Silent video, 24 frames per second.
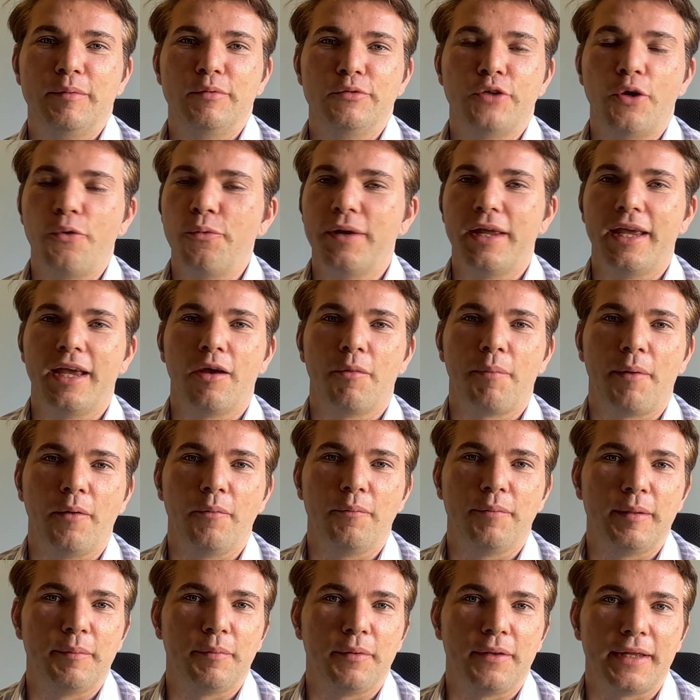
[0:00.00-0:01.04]
people don't hear about
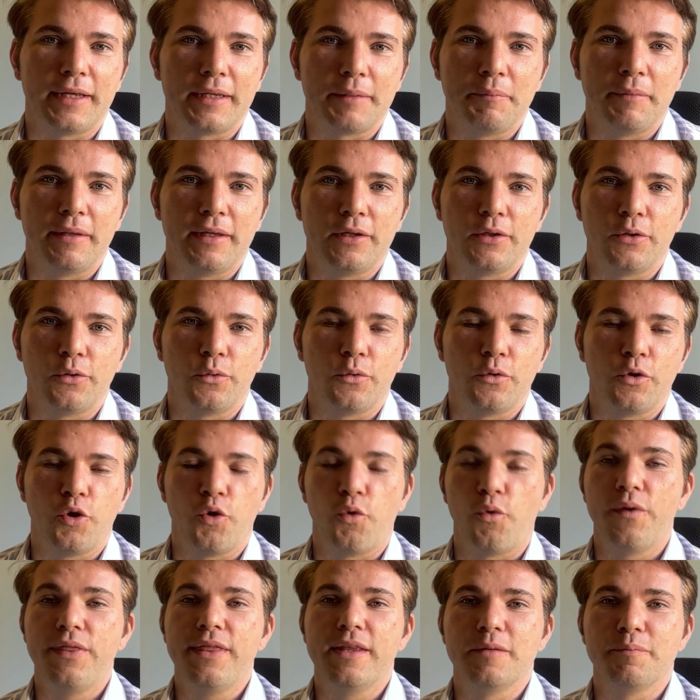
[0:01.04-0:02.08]
people like me who
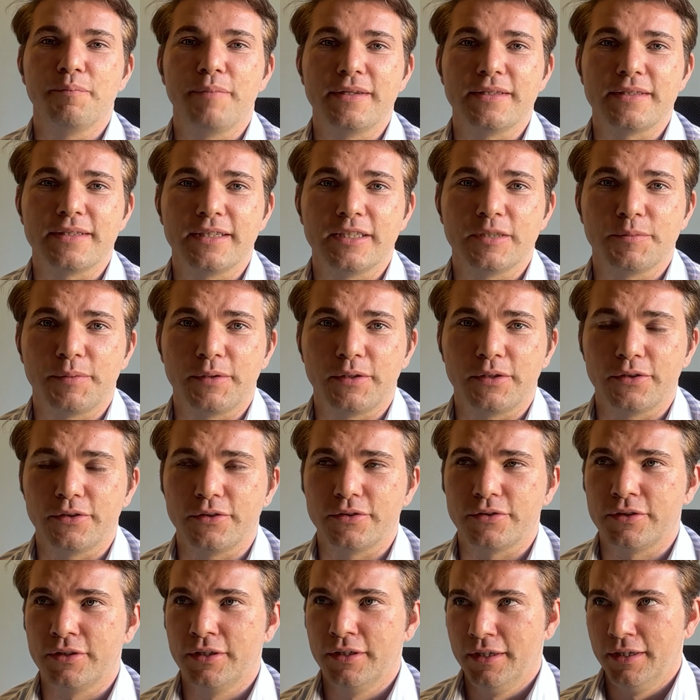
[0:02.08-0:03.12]
are in the business
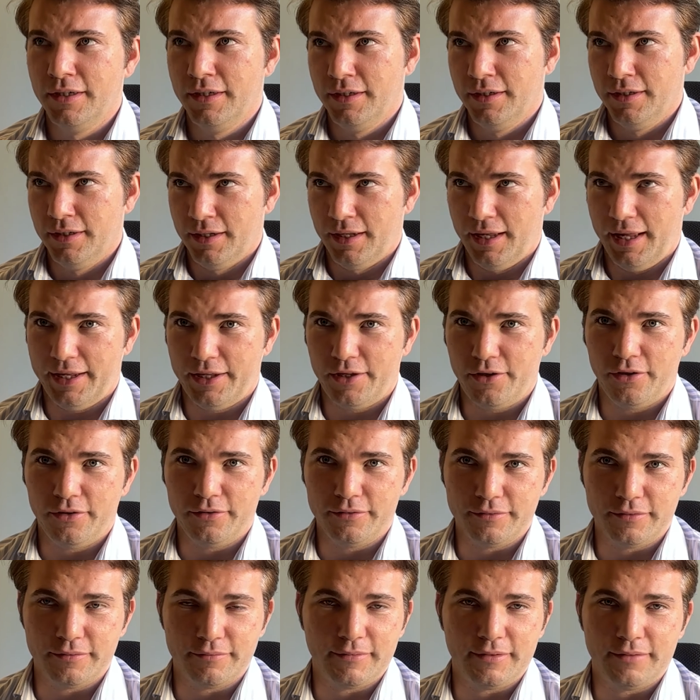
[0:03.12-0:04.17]
because I
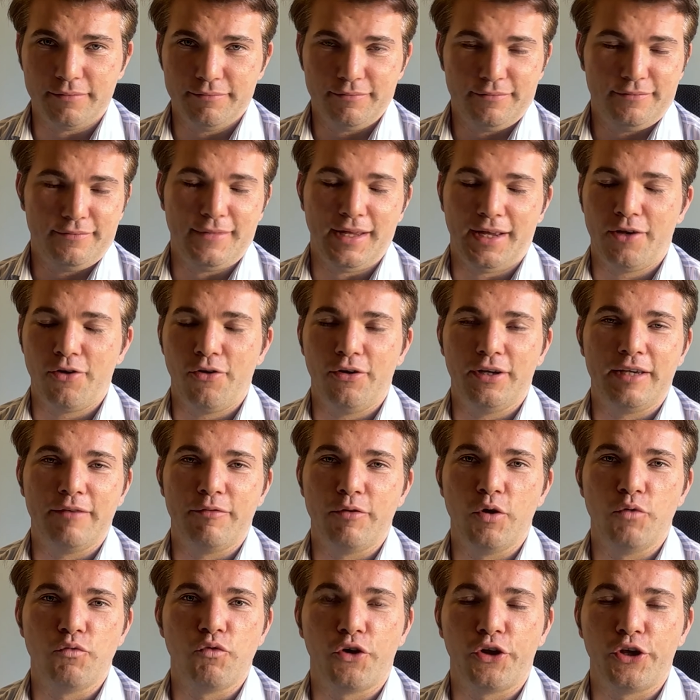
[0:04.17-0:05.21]
can't give you
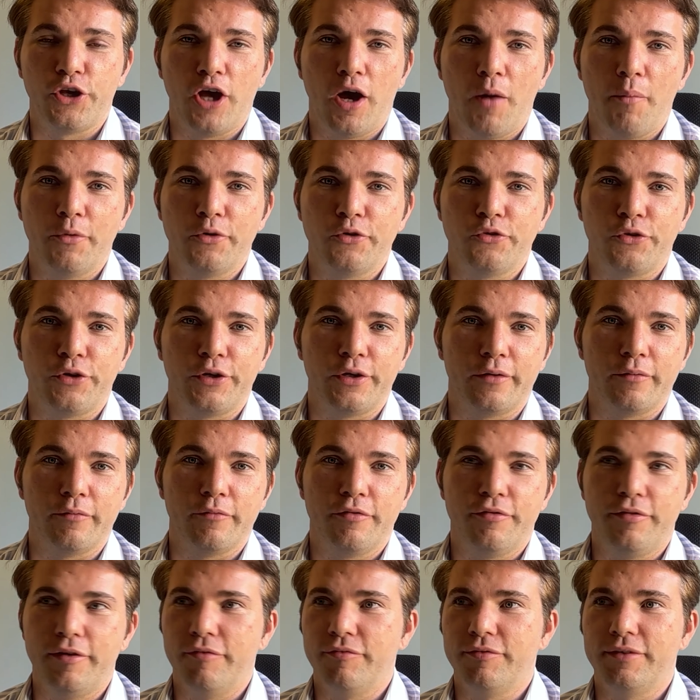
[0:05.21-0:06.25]
a running commentary on
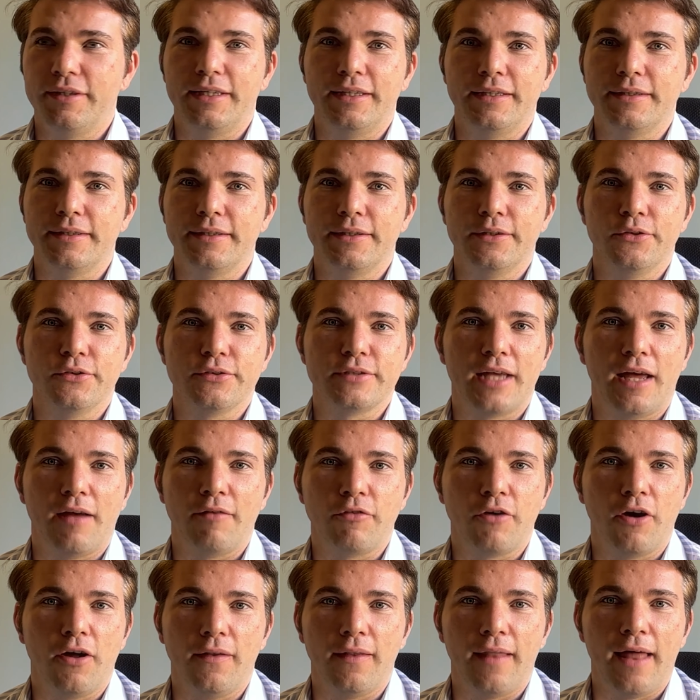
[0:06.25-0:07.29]
15 deals that I've
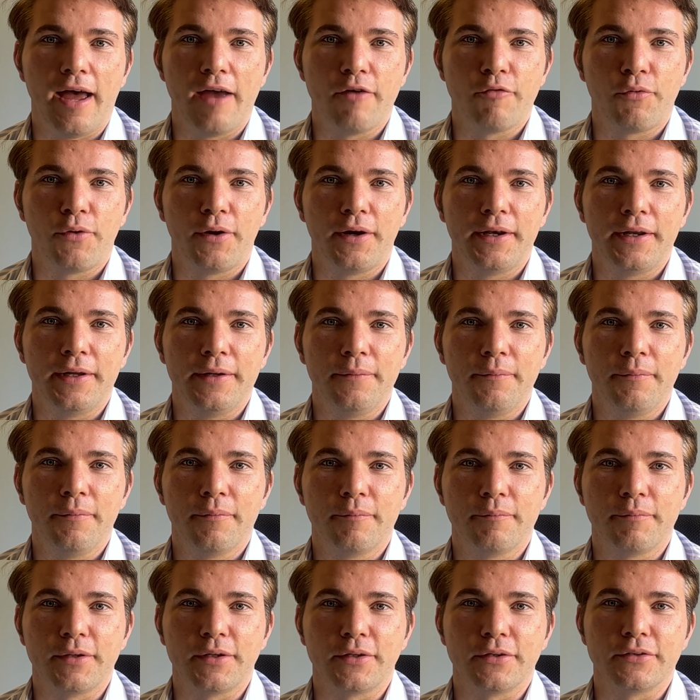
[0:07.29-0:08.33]
got live right now
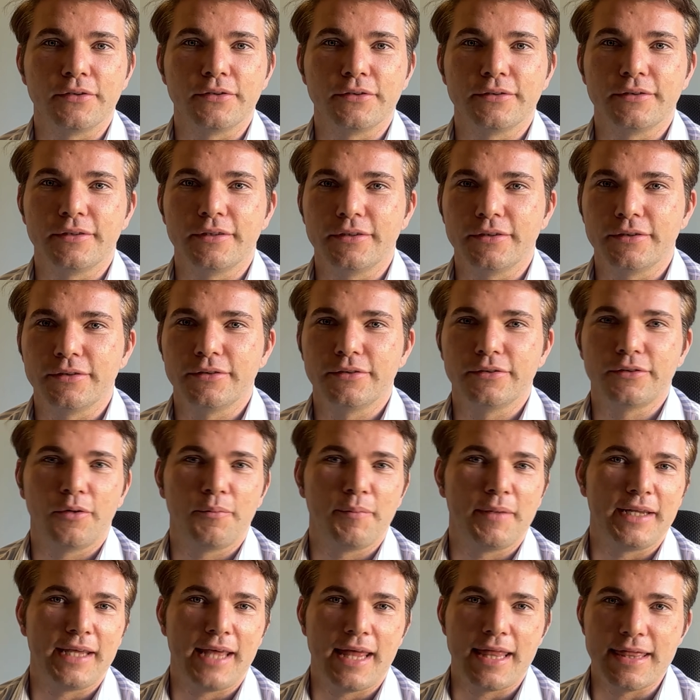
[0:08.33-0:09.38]
because there's so
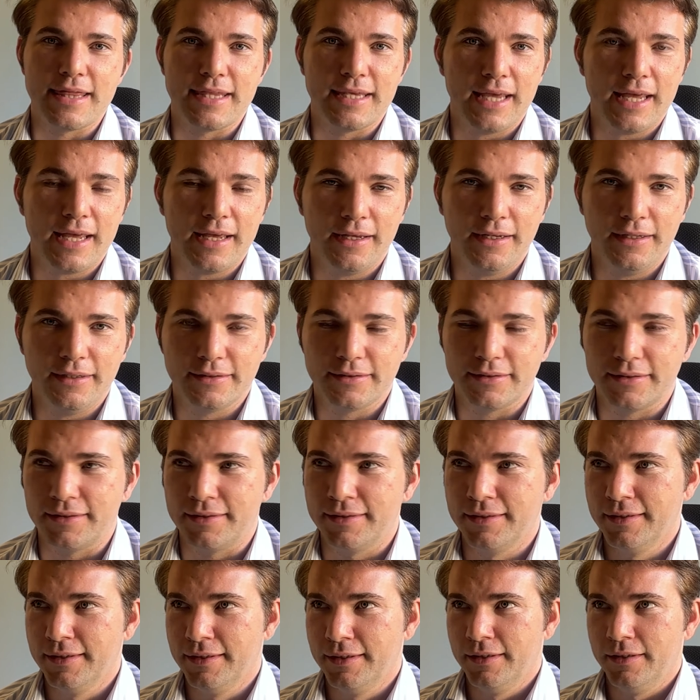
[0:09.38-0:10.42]
many NDAs, and
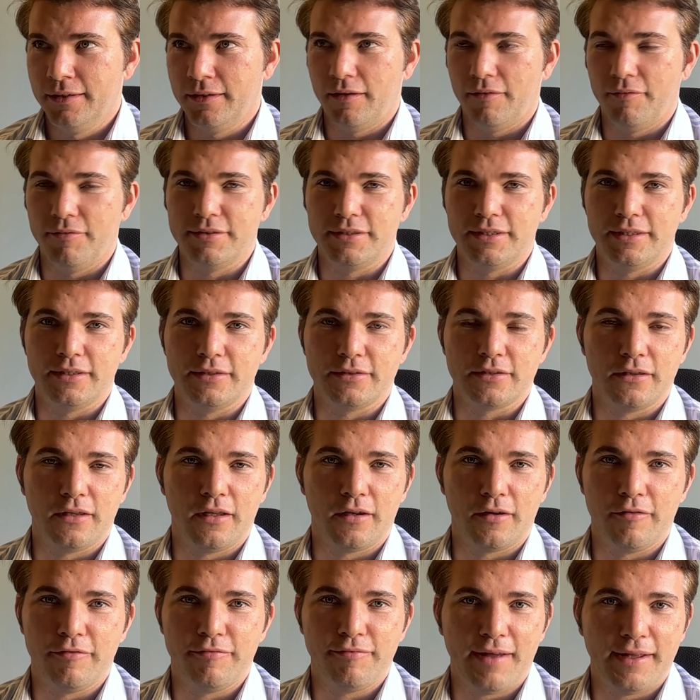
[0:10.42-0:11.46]
obviously there's a
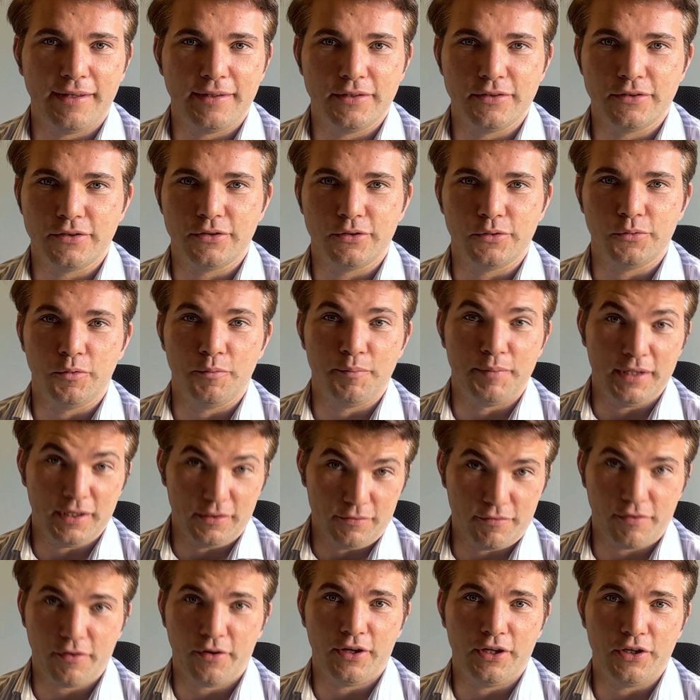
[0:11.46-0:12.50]
lot of fans who would be
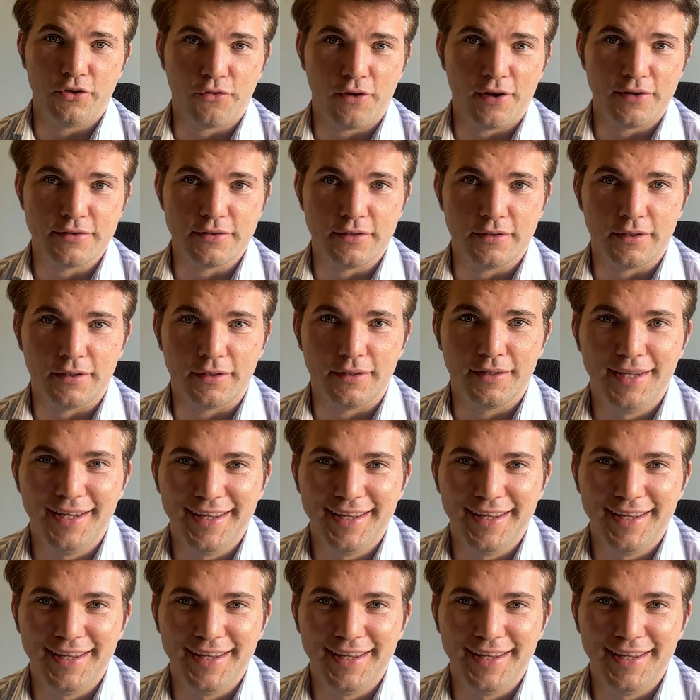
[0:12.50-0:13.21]
very interested